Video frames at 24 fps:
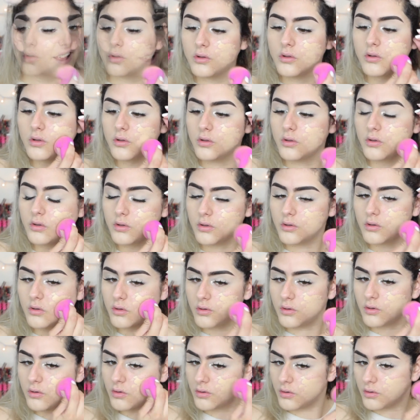
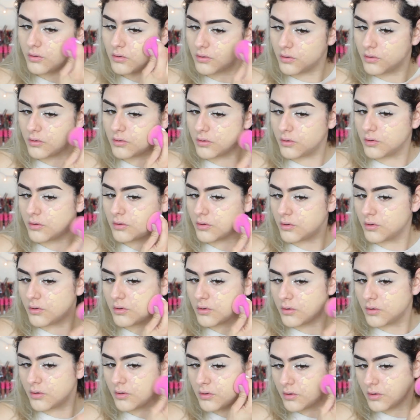
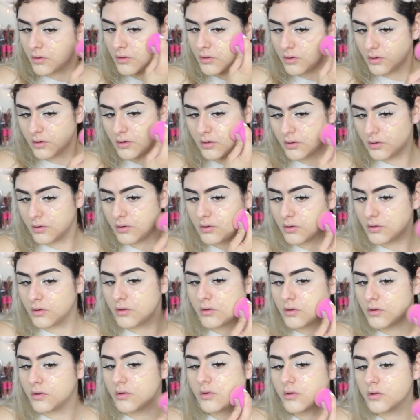
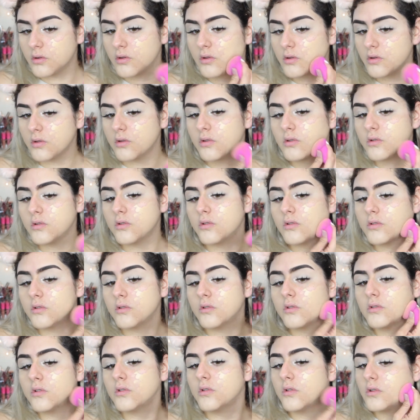
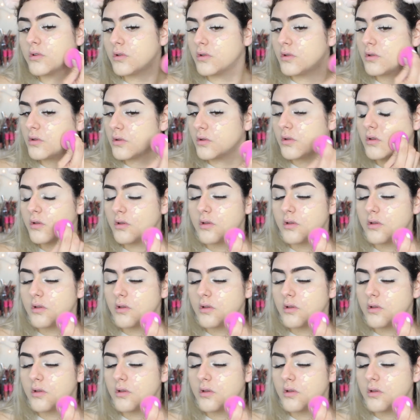Nobody speaks.